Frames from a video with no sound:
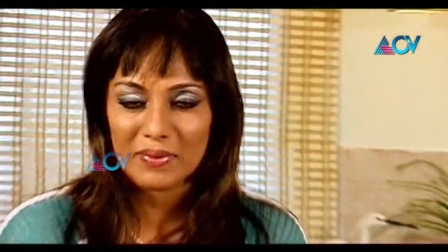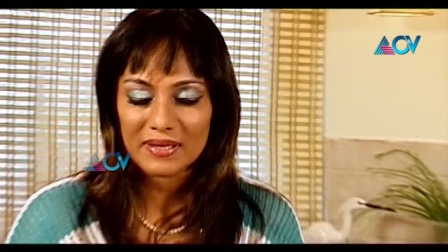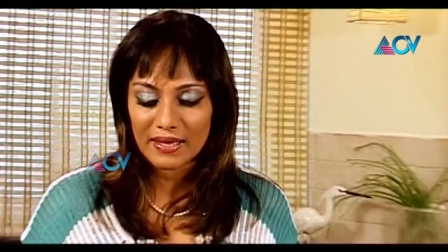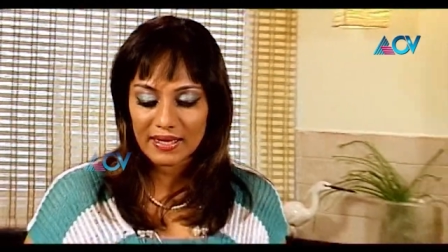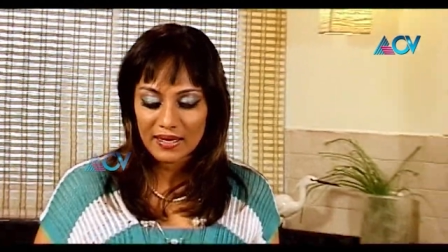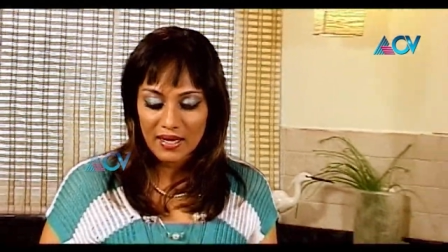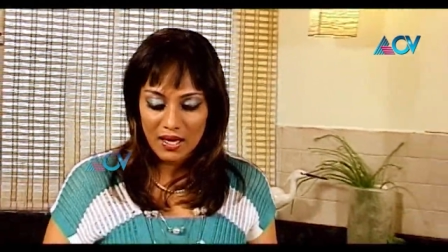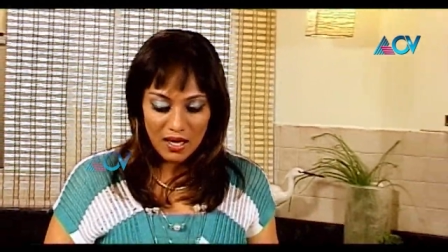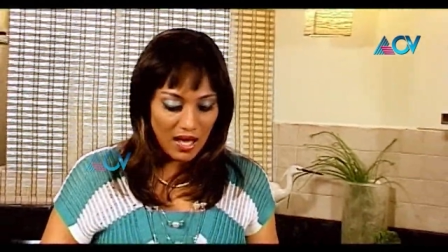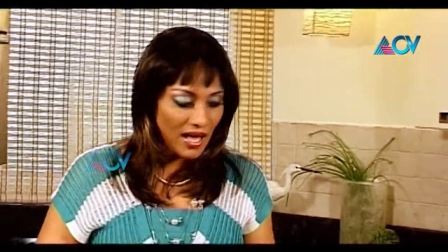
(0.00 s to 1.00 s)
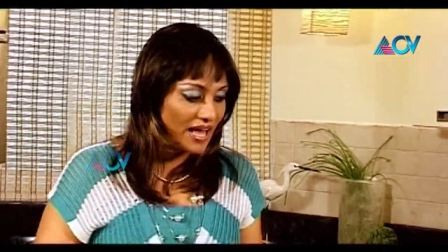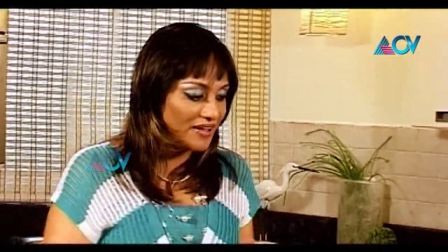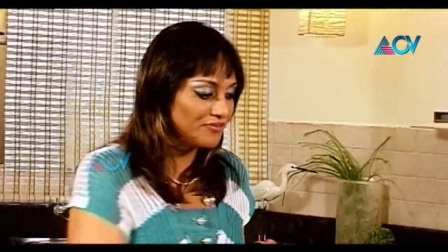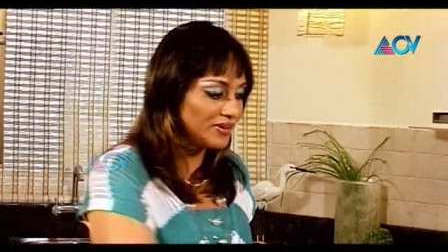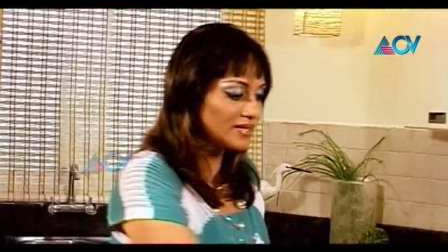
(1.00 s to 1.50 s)
But then uh,
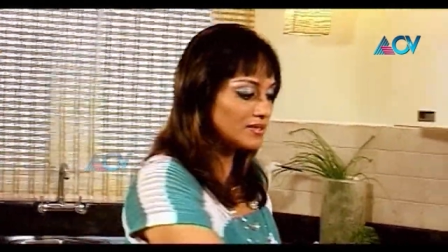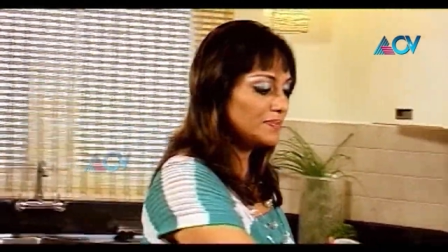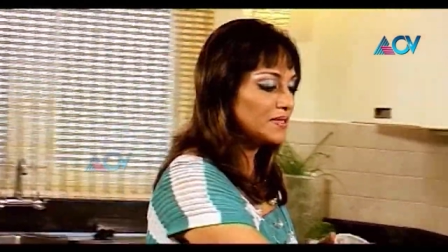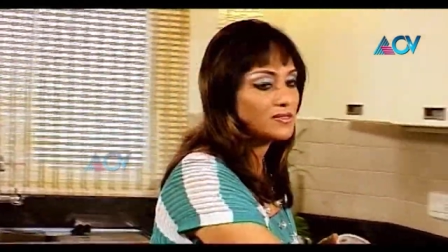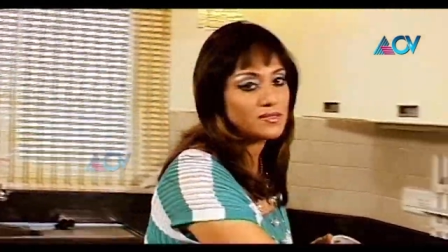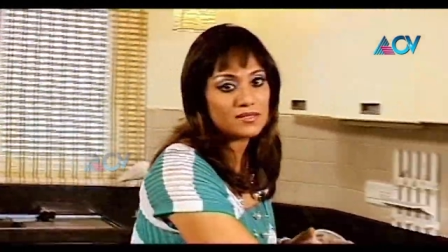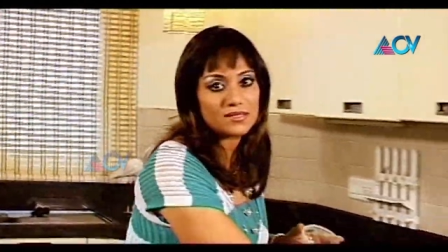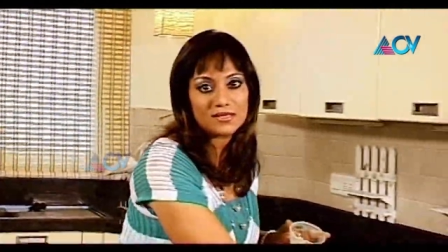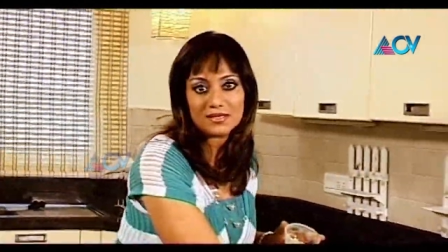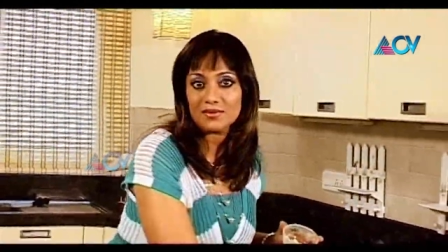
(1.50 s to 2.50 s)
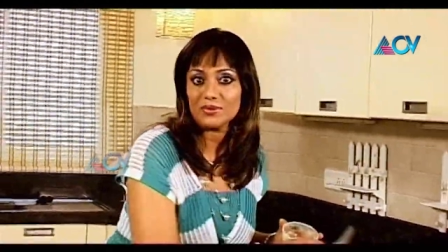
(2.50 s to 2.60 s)
I find because it's,